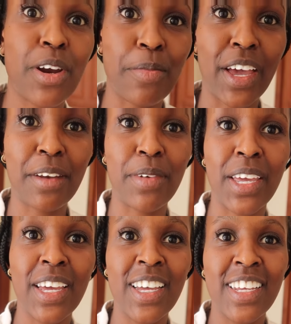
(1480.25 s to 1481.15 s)
mirror behind
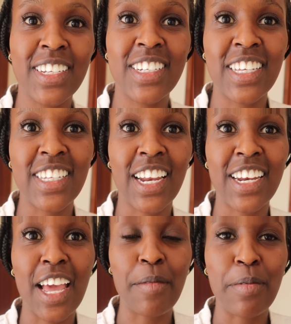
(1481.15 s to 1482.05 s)
me. Today is
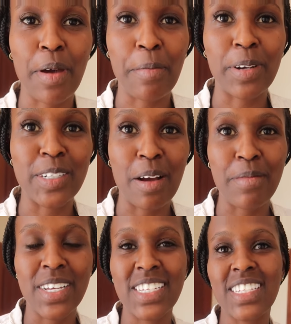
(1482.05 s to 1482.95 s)
Saturday. I'm in my
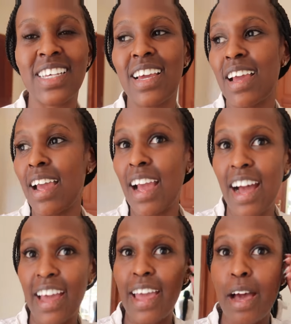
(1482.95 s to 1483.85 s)
pajamas.
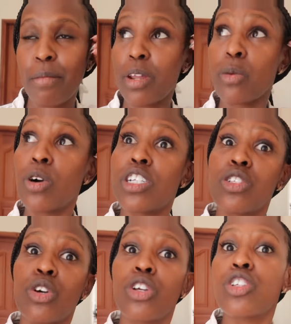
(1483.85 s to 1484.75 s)
I am in what
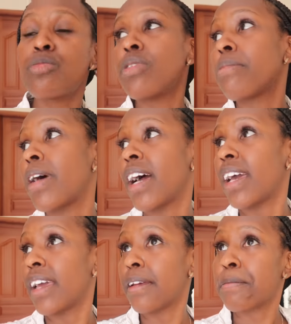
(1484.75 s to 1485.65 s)
is going to be
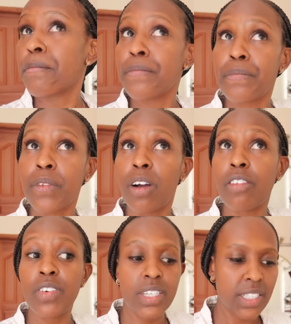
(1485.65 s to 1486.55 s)
my
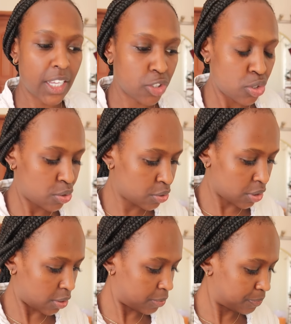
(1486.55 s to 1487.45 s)
office and
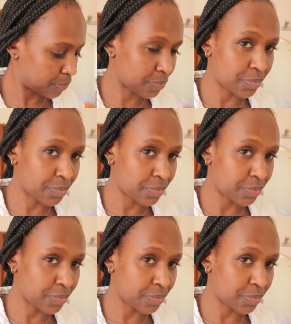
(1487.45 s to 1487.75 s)
studio.